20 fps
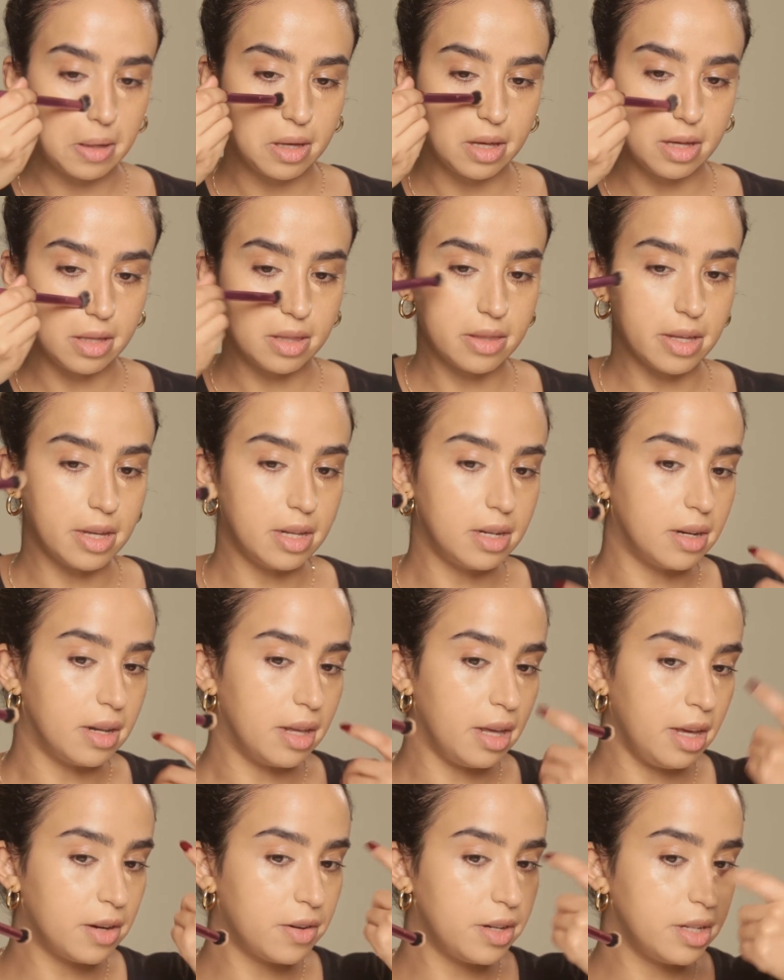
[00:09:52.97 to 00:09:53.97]
And then
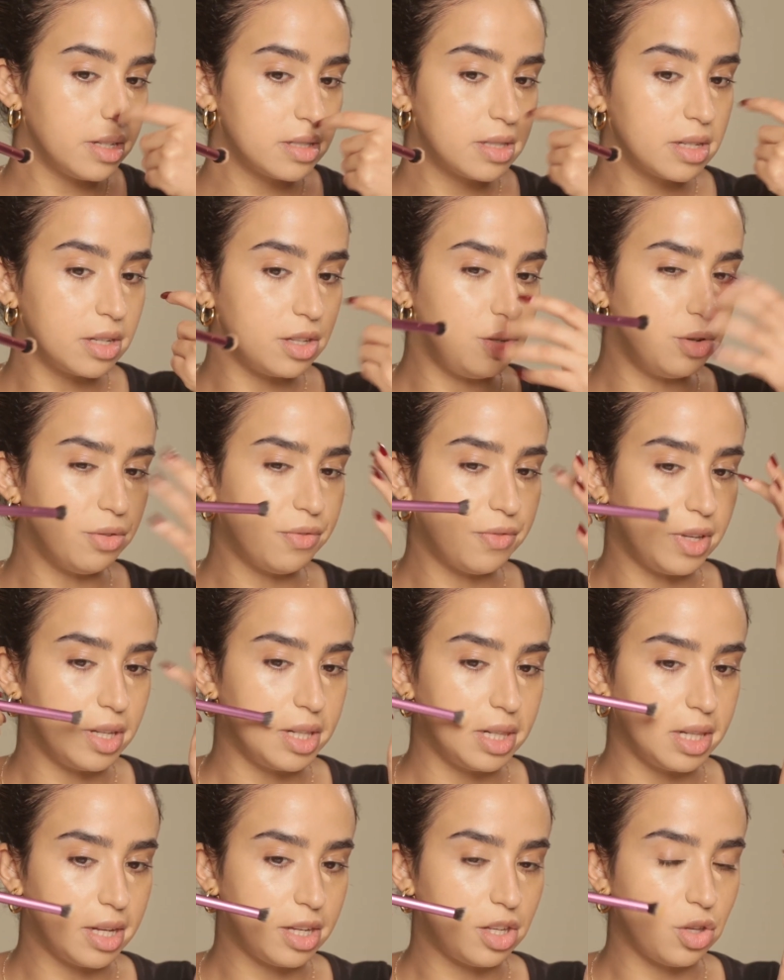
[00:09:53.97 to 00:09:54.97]
areas that you
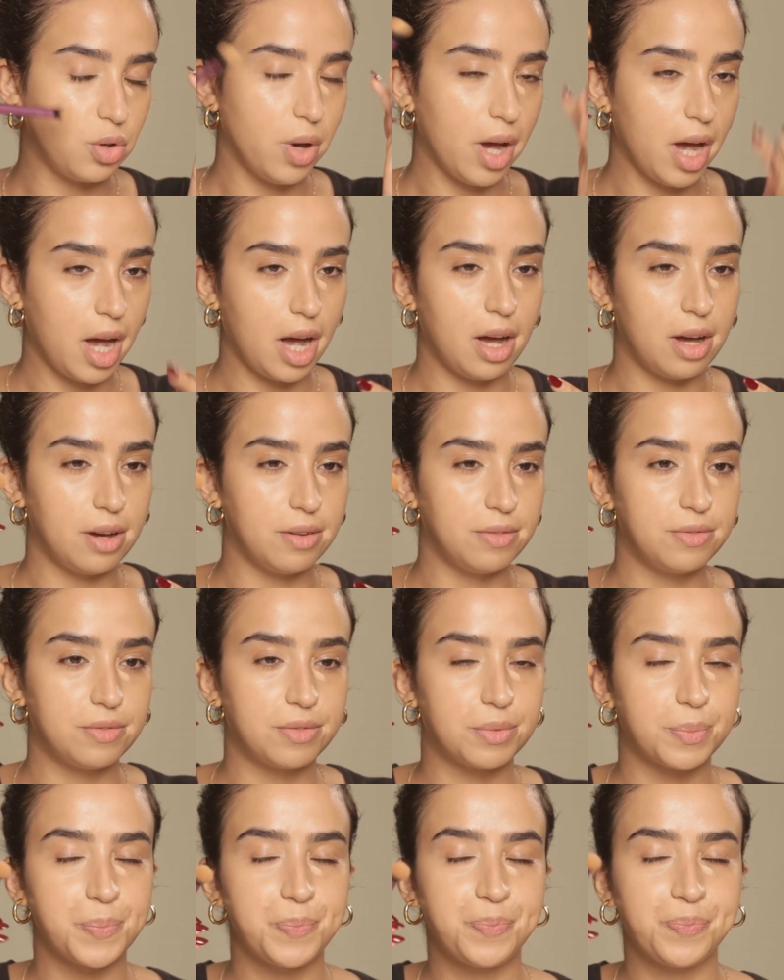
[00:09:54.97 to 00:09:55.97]
feel like you have
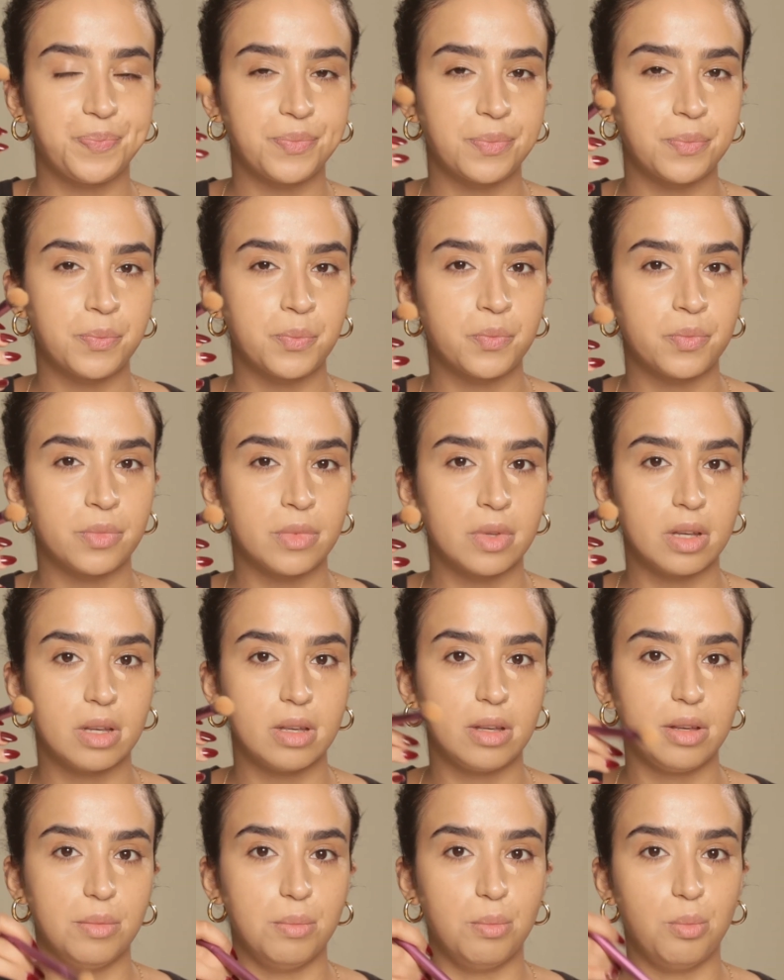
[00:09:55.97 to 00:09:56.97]

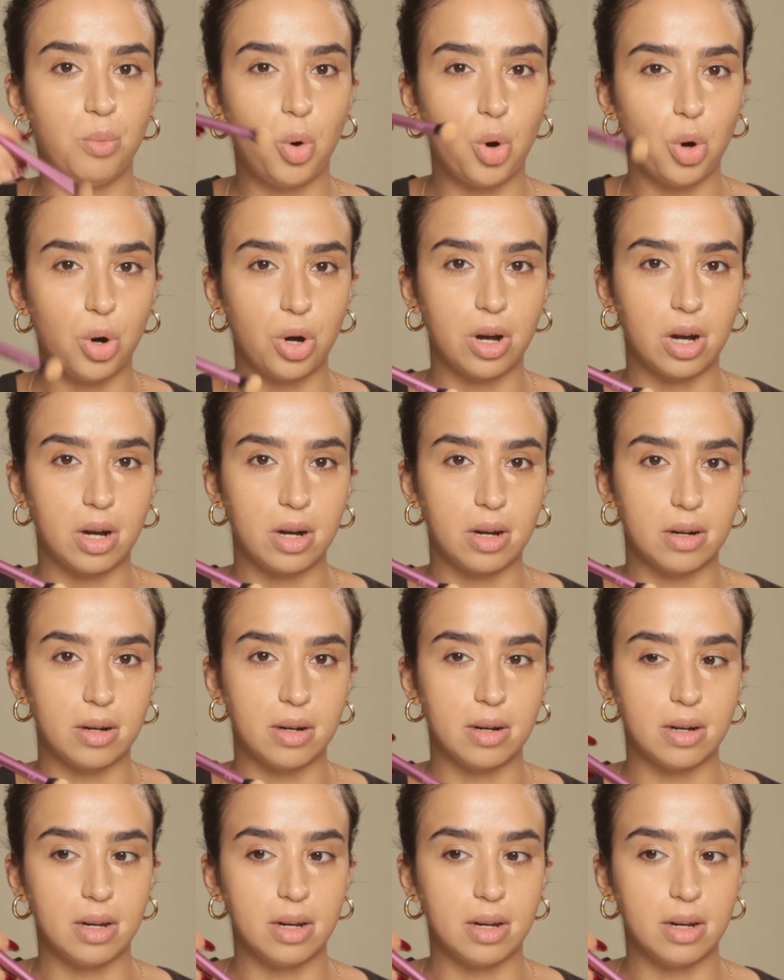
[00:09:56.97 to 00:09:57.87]
more